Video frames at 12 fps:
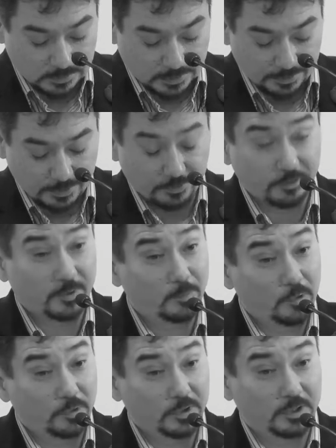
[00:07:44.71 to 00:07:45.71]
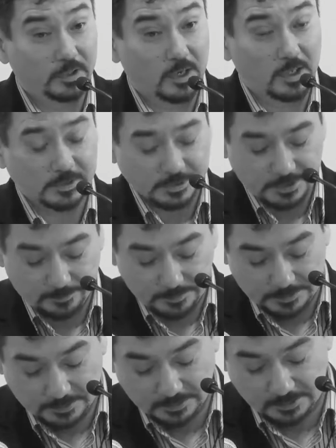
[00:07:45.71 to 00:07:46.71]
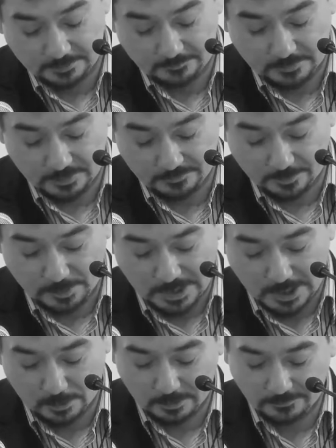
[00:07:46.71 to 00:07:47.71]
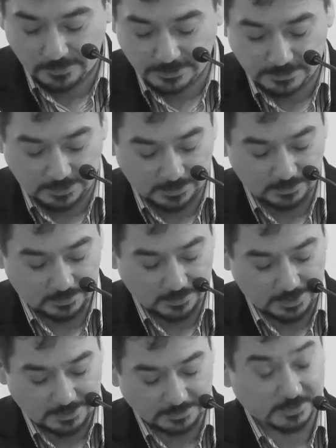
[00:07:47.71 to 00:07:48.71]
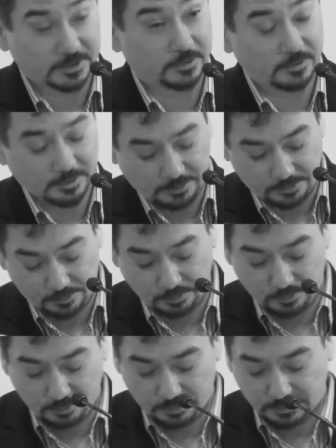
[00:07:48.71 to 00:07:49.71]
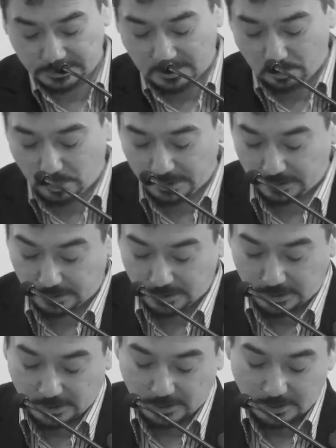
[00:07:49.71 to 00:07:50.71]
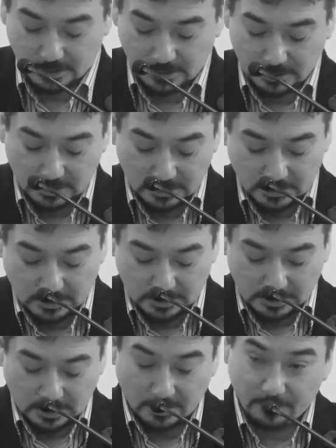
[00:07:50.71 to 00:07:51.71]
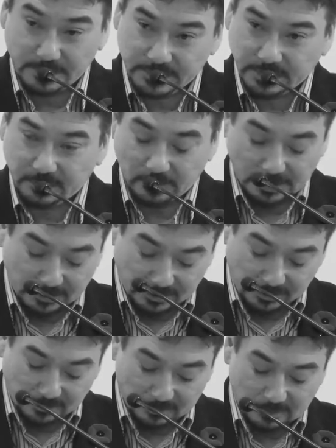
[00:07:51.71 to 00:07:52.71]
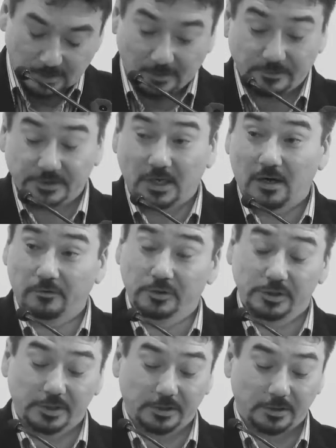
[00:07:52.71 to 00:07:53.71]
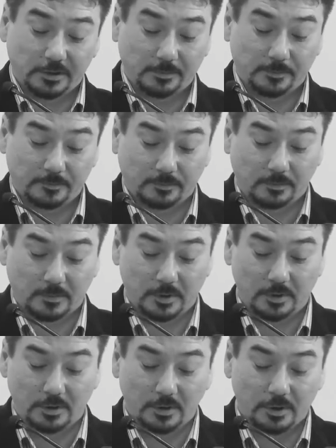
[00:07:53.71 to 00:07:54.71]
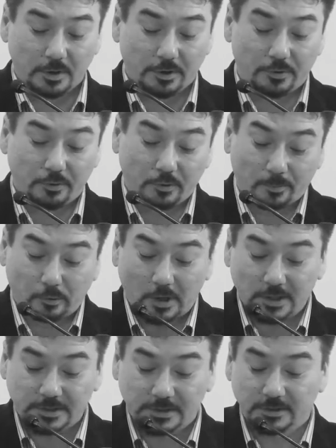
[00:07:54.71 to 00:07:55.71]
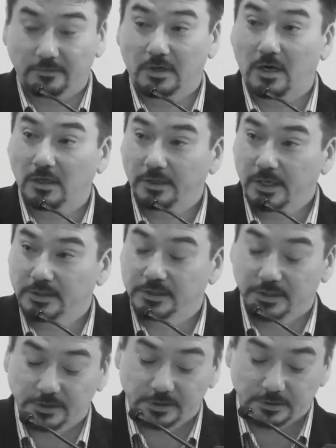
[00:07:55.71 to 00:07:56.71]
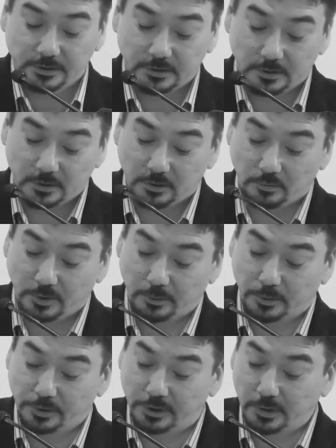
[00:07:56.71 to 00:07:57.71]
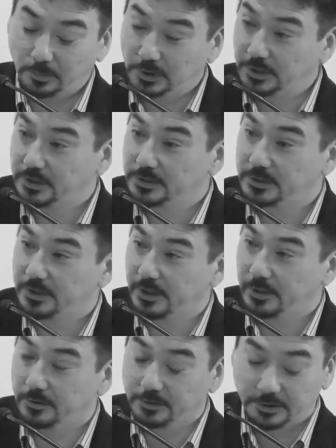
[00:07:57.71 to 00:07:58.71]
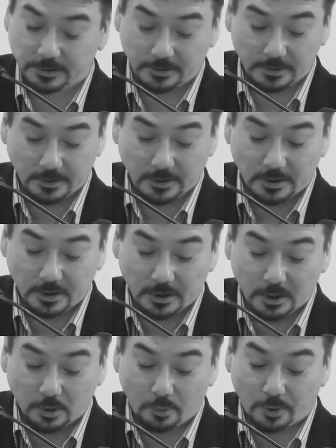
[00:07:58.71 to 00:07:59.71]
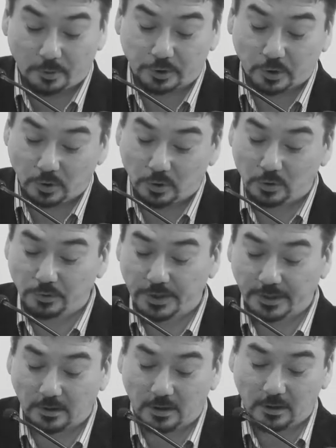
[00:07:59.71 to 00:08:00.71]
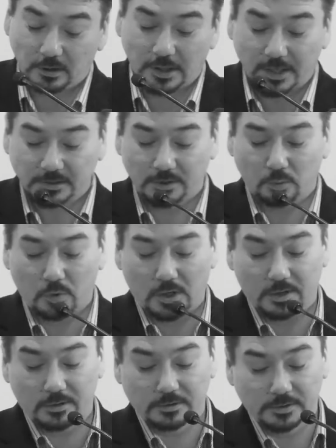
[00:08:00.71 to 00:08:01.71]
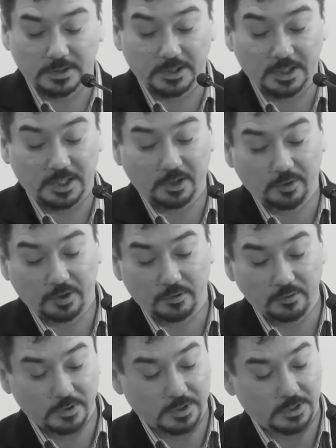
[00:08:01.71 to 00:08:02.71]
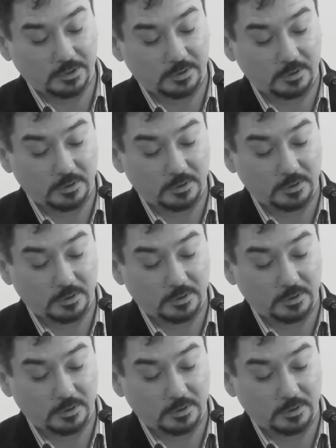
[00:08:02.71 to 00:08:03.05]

Another imported concept involved the power of the state as asserted through somewhat a mystical ideal of sovereignty. Through a process of colonization, we were doubly disinherited. We were told all lands and waters in Inuit Nunangat